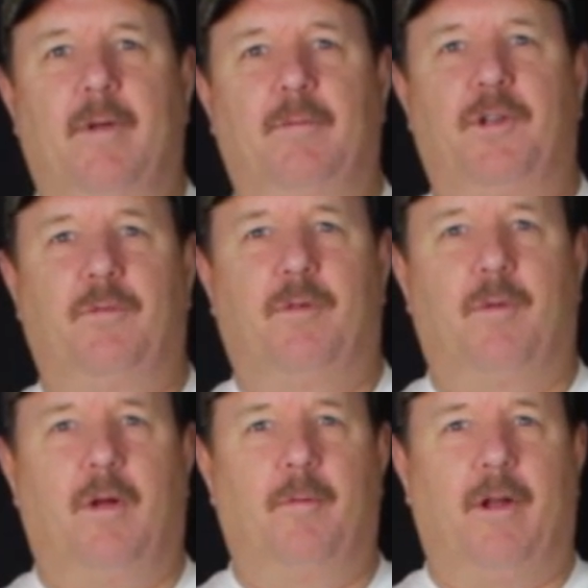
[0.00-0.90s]
I'm James from
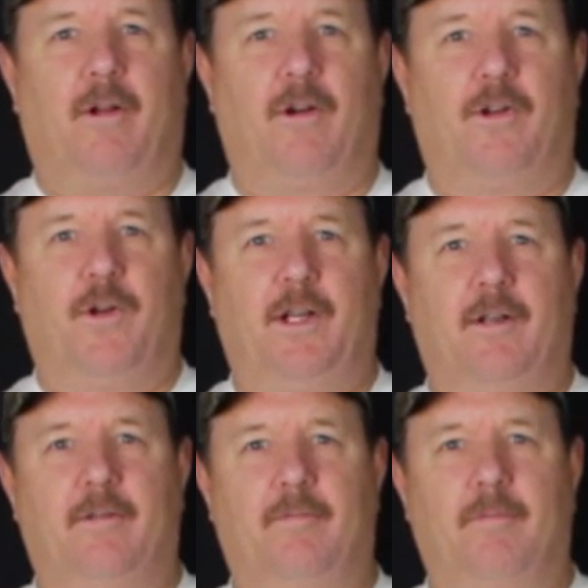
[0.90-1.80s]
Diamondback Archery.
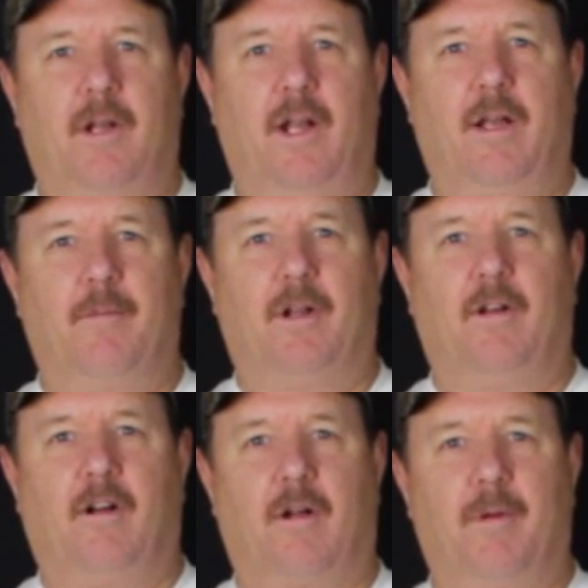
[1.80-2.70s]
Today I'm going to
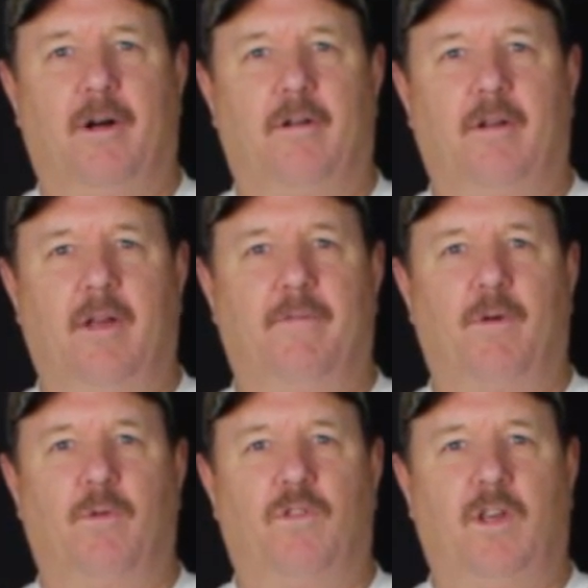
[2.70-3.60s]
talk about
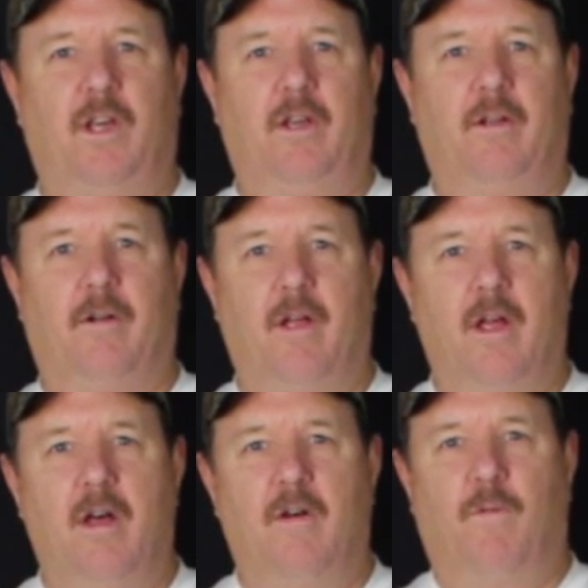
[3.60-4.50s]
FOC,
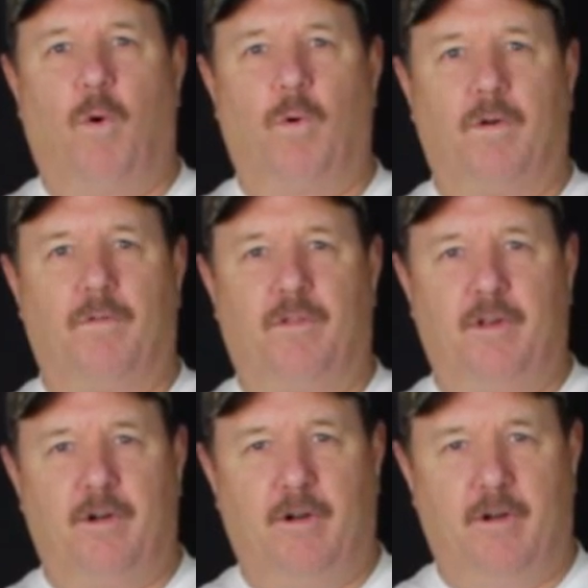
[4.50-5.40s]
forward of
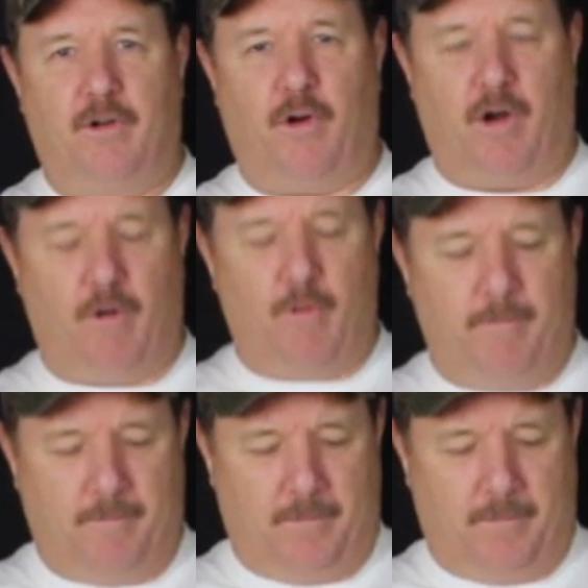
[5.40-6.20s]
center, on your arrow.